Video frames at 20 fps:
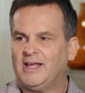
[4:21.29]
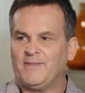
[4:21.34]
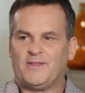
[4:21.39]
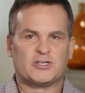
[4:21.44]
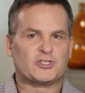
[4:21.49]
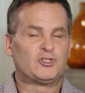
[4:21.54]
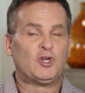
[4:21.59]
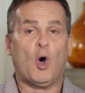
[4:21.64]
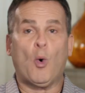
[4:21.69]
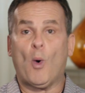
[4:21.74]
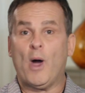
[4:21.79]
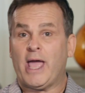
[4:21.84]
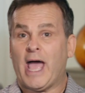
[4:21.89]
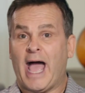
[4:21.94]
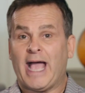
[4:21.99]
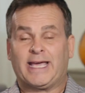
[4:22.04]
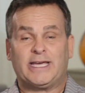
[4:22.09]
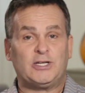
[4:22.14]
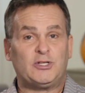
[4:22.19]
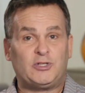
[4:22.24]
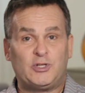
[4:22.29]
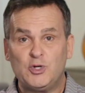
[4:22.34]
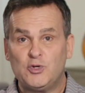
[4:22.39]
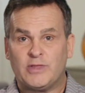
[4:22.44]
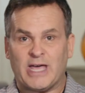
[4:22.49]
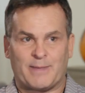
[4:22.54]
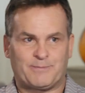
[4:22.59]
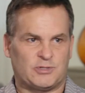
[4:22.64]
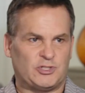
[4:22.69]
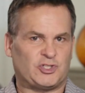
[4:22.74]
there's no way I could do
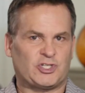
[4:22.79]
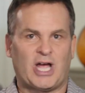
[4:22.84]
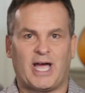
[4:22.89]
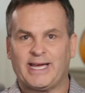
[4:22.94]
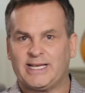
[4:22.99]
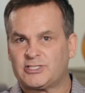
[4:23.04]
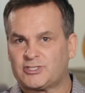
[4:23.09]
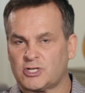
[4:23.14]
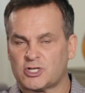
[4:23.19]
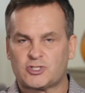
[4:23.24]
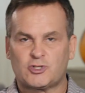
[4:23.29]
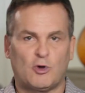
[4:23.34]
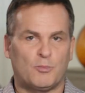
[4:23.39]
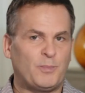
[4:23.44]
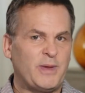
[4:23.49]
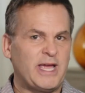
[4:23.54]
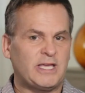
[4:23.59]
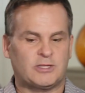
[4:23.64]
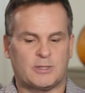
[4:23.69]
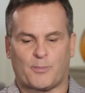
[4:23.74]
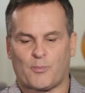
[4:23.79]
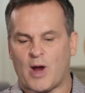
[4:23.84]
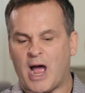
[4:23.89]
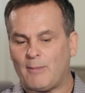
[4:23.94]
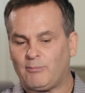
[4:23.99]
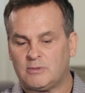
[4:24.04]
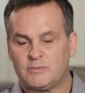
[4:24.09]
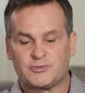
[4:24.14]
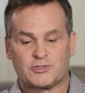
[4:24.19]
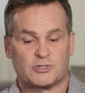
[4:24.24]
that. The giants are so big. The
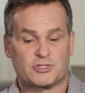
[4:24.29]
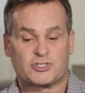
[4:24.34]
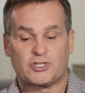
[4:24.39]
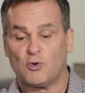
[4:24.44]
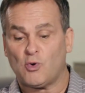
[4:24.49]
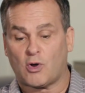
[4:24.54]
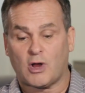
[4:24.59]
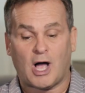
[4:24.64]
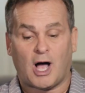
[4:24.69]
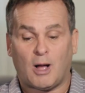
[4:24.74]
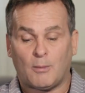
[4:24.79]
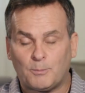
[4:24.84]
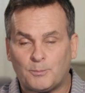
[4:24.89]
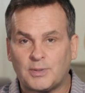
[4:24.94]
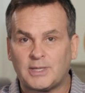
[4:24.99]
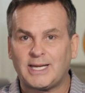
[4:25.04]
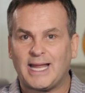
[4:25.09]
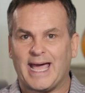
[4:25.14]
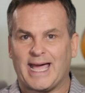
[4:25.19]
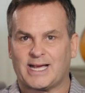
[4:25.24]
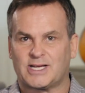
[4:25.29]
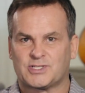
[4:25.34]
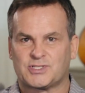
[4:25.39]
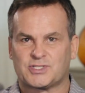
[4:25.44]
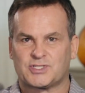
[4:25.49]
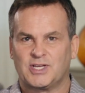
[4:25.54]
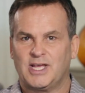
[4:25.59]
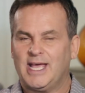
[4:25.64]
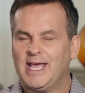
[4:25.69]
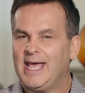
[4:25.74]
problems are so
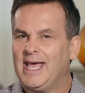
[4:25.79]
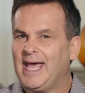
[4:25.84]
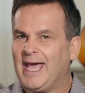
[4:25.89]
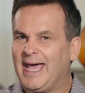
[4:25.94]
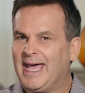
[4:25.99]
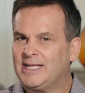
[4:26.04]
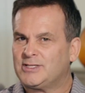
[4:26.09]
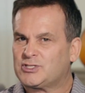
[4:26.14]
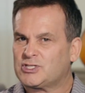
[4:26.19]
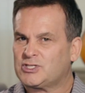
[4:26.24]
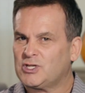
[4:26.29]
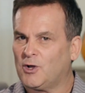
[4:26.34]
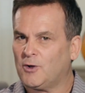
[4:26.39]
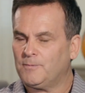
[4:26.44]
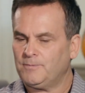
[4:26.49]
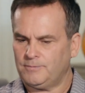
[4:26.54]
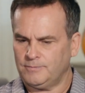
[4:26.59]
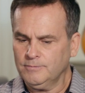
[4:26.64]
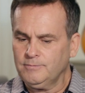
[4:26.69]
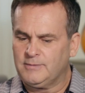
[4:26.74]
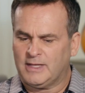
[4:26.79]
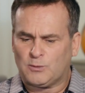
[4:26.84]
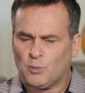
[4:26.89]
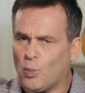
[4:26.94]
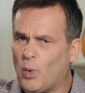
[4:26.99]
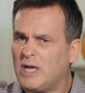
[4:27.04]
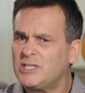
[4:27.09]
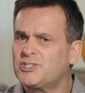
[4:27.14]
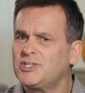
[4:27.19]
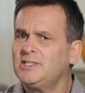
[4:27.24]
complex. And so it
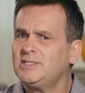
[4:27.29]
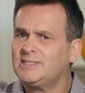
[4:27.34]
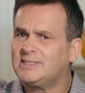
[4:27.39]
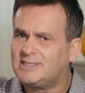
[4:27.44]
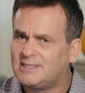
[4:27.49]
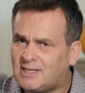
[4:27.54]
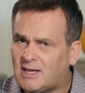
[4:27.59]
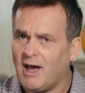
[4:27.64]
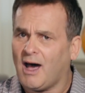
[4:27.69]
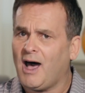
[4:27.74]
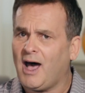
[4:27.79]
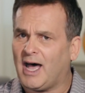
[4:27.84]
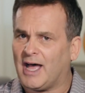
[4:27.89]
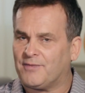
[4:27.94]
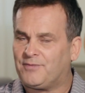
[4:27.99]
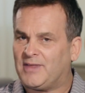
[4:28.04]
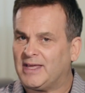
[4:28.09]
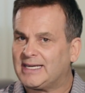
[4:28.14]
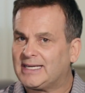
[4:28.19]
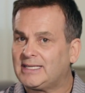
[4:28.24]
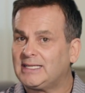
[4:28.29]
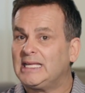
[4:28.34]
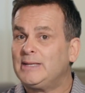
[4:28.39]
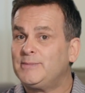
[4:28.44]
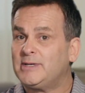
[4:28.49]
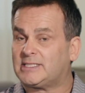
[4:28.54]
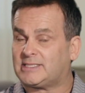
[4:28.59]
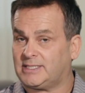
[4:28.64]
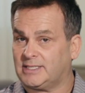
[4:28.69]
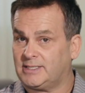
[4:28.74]
wasn't God that
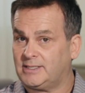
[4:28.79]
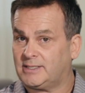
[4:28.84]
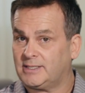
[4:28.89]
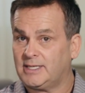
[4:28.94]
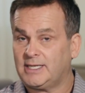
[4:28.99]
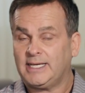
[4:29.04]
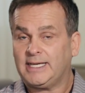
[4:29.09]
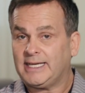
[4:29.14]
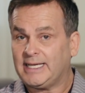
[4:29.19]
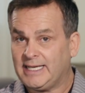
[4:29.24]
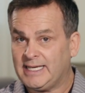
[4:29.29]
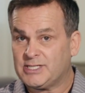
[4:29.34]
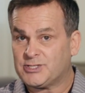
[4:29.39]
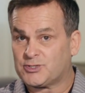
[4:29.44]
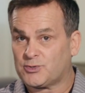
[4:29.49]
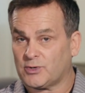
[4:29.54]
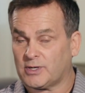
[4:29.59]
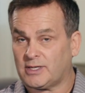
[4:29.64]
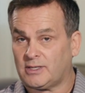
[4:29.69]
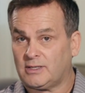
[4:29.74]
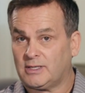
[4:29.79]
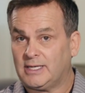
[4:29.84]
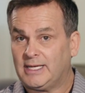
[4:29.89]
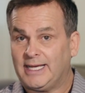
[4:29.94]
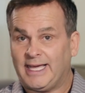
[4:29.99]
limited Israel.